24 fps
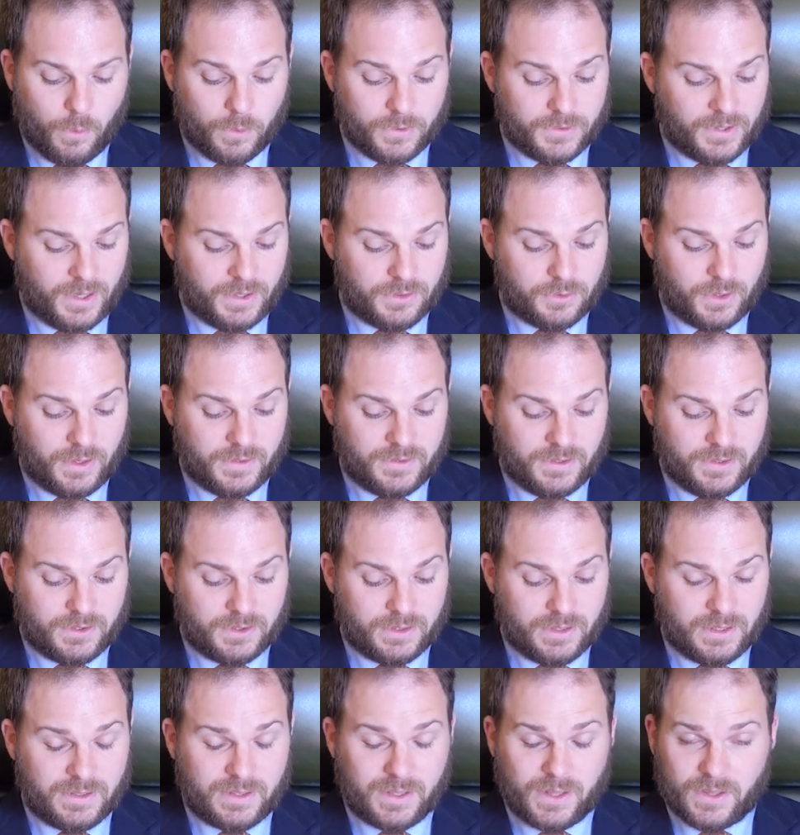Once I
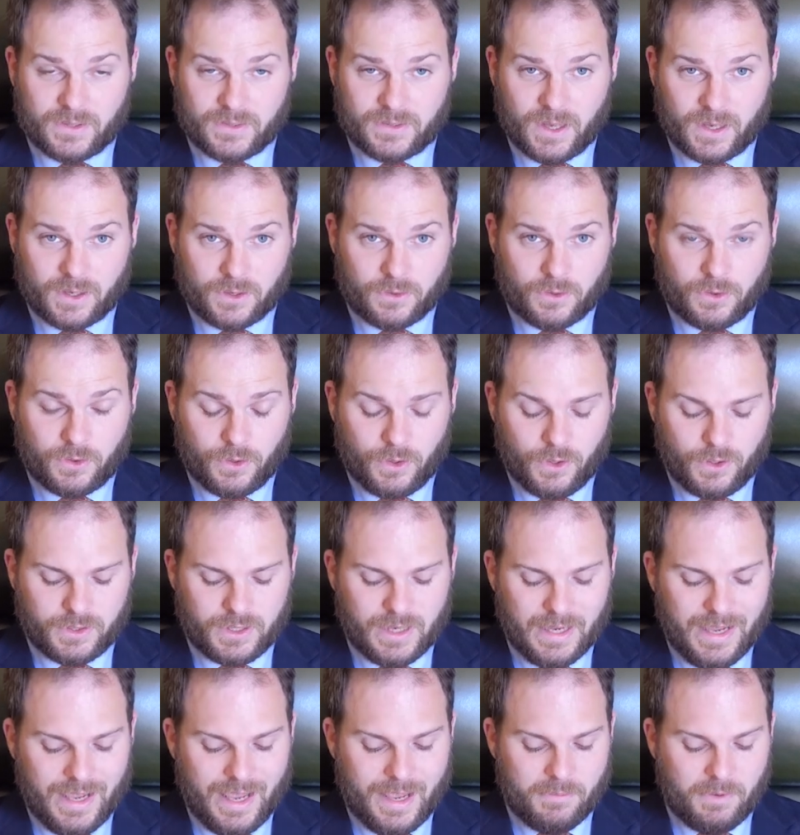transitioned into the second third,
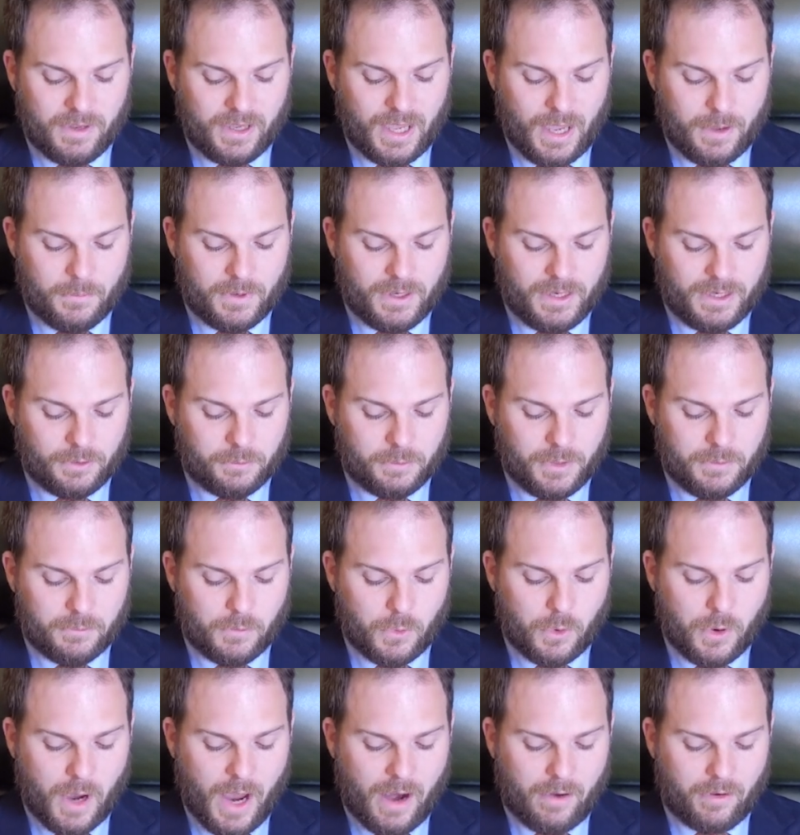it became a little bit
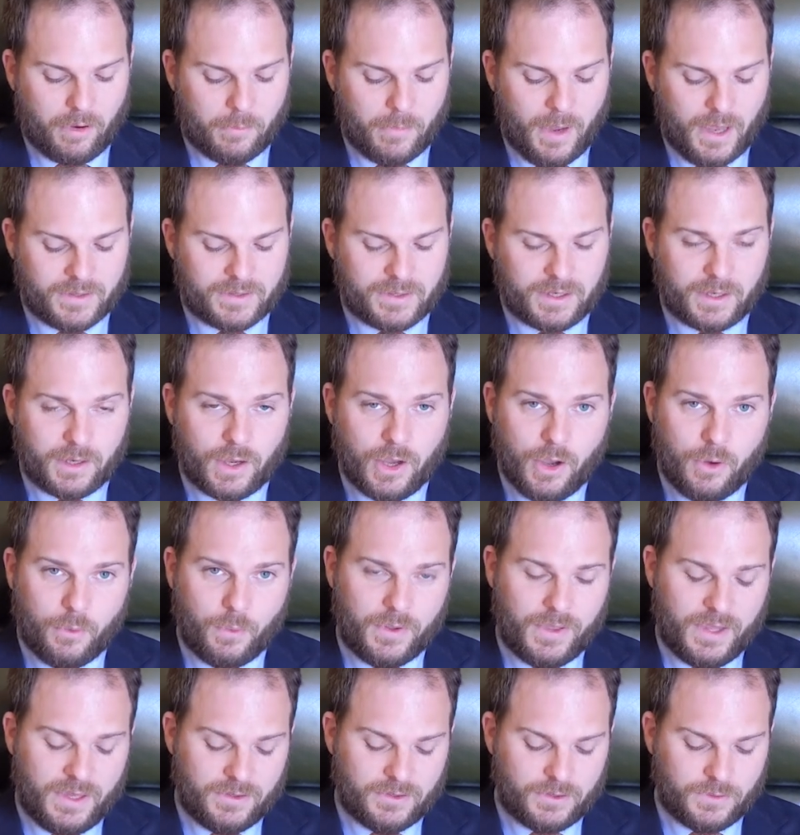more aromatic,
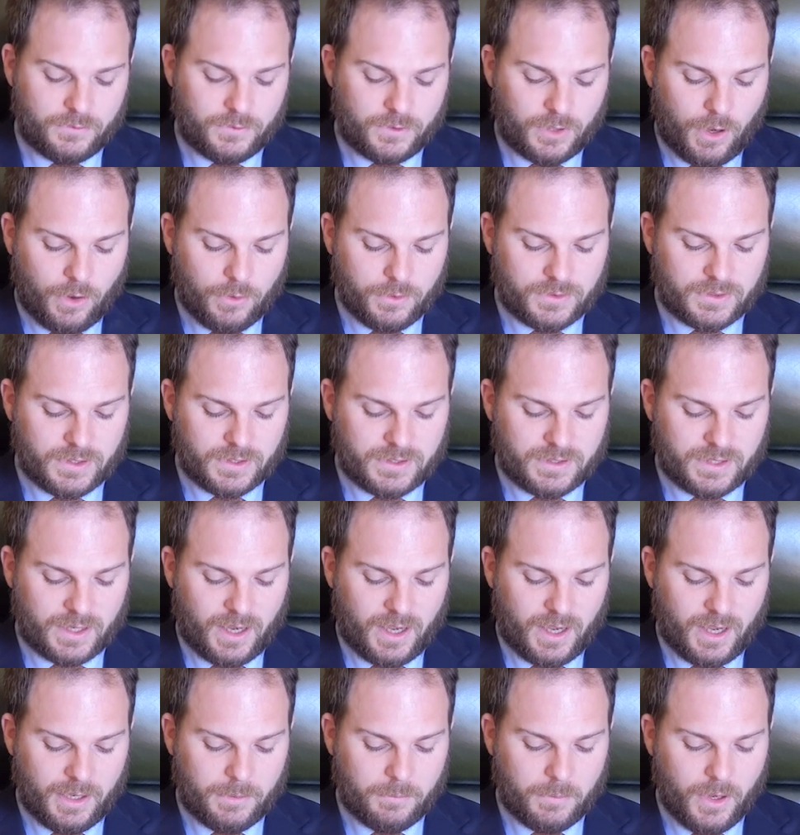with hints of toasted
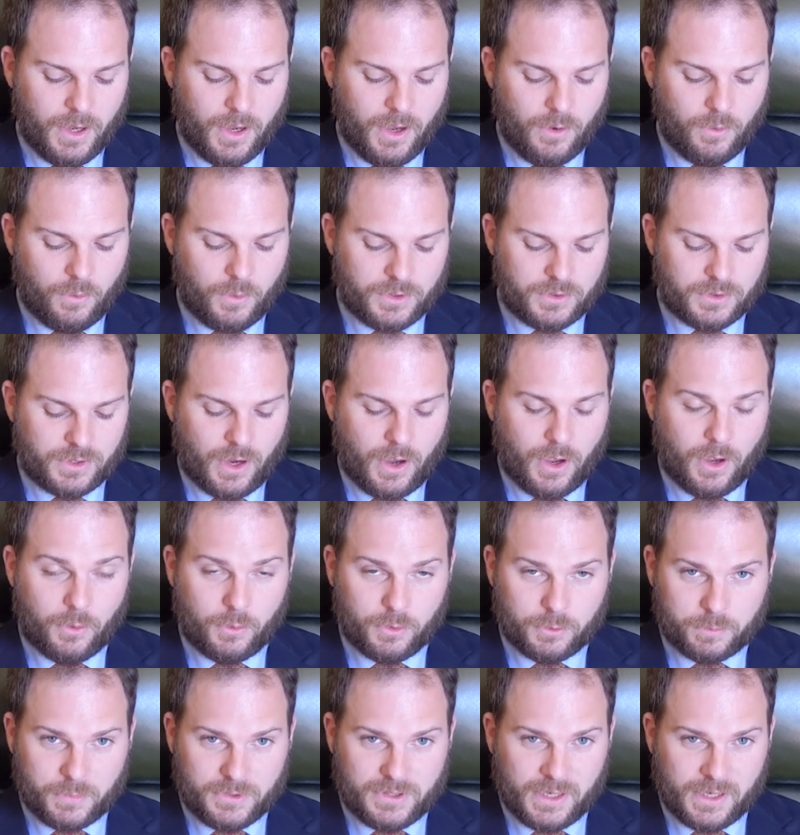thyme, which
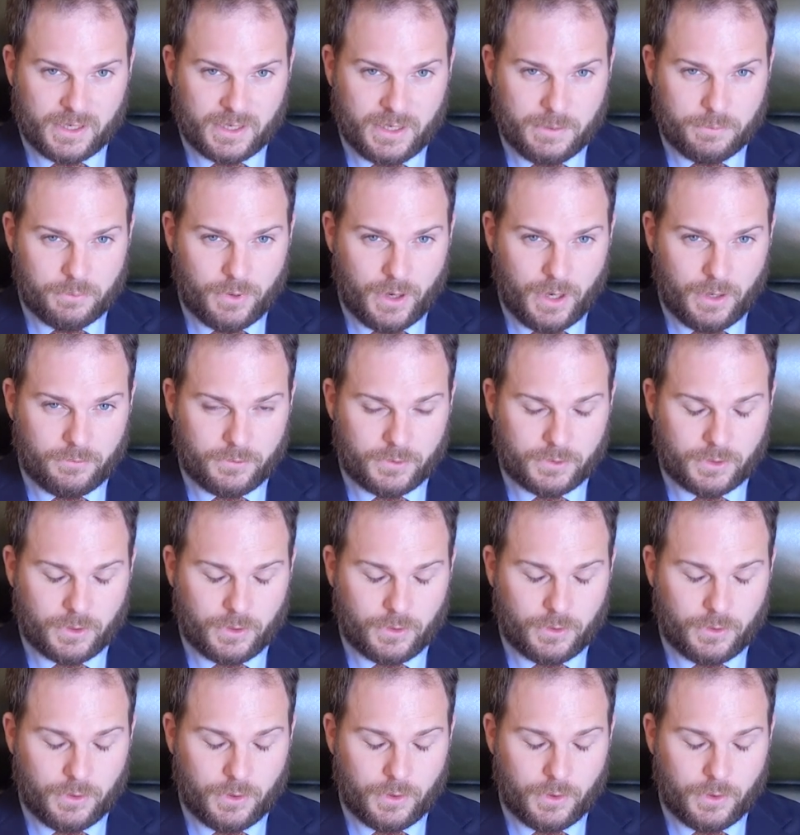was particularly prevalent
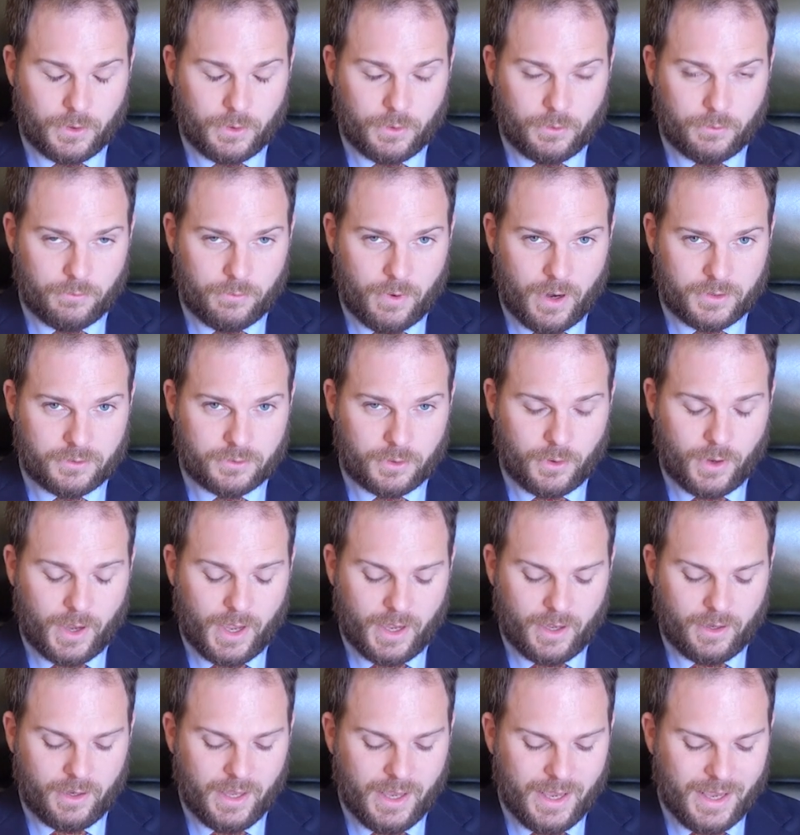on the
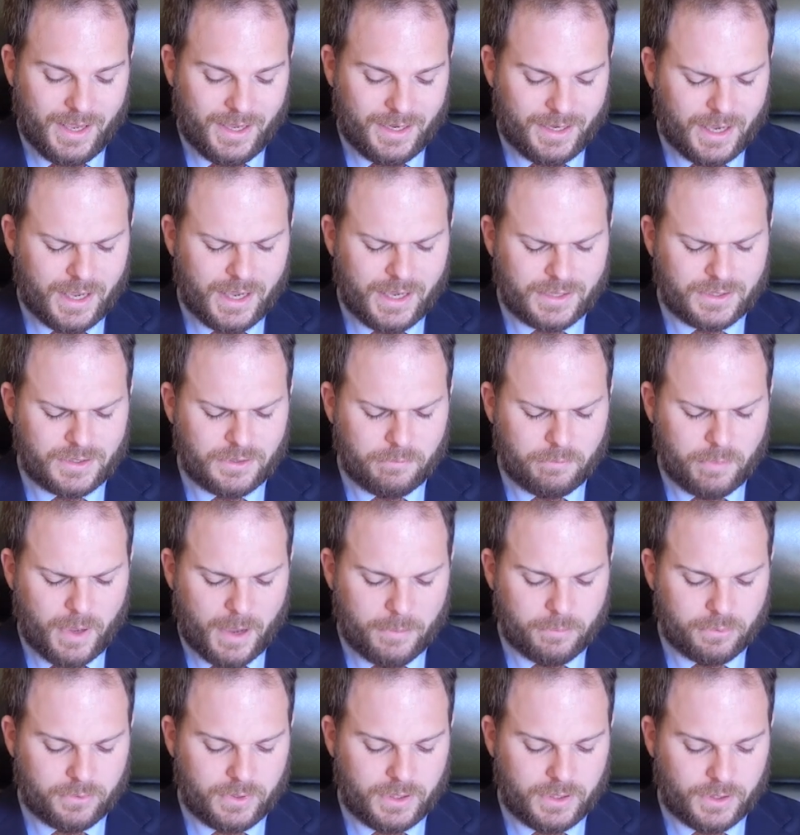retrohale. It had a hint of
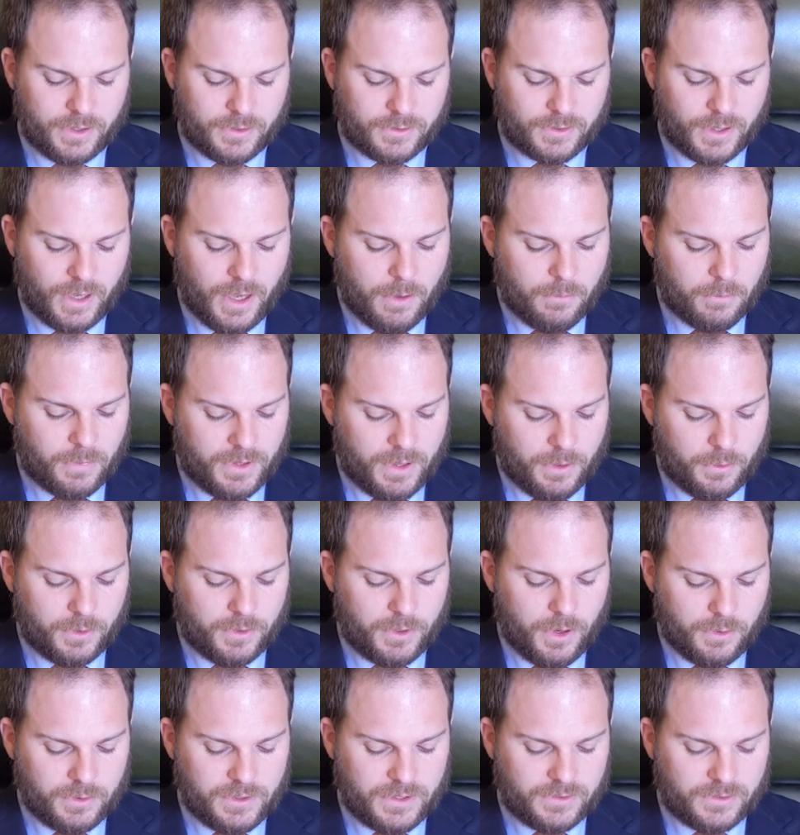pepperiness, but there were
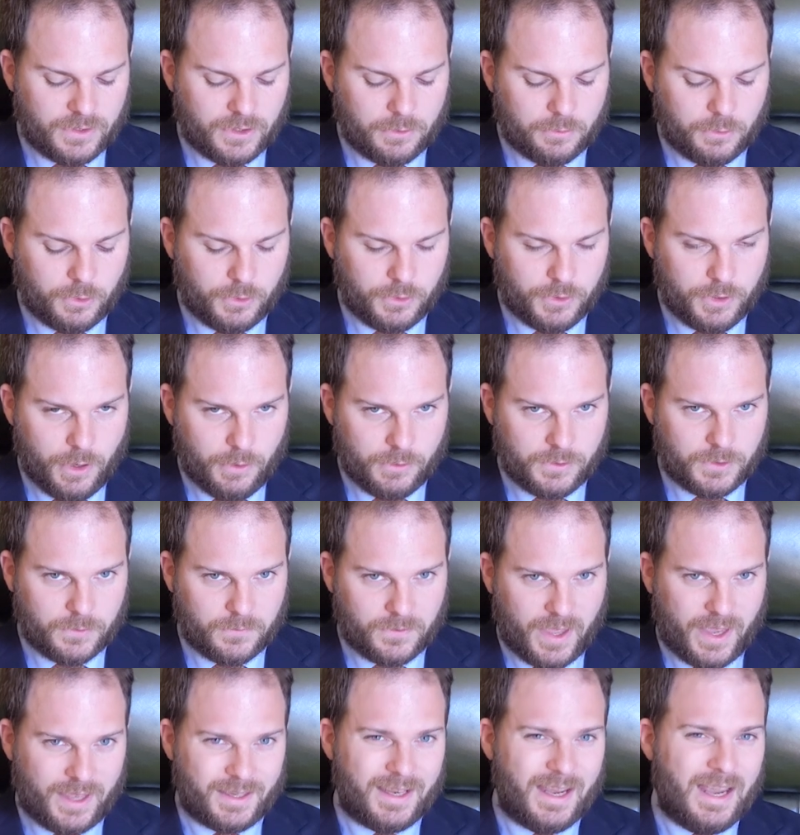no discernible notes of
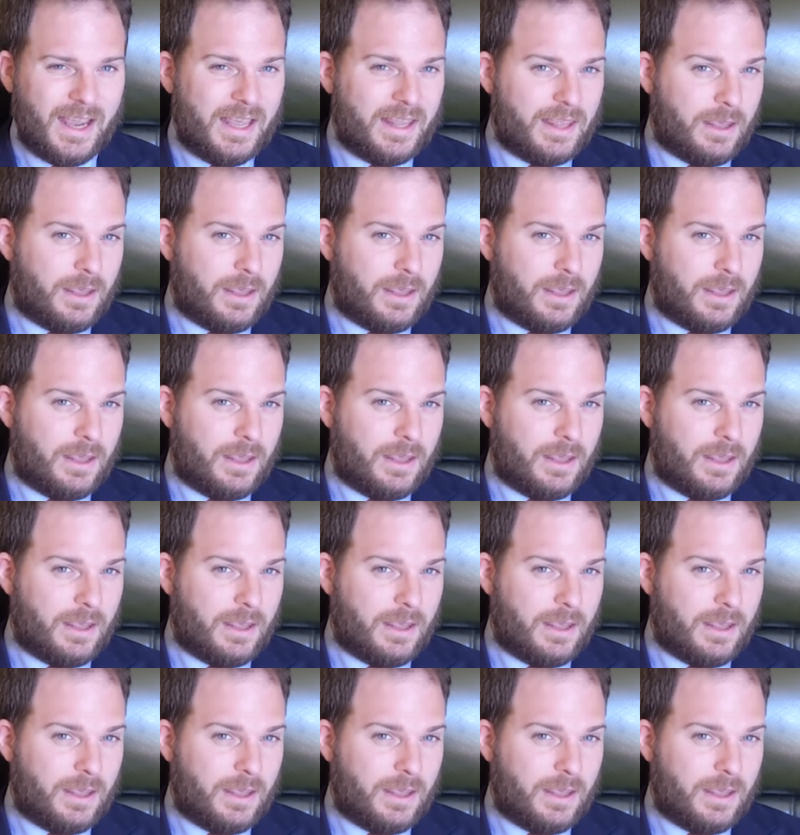that.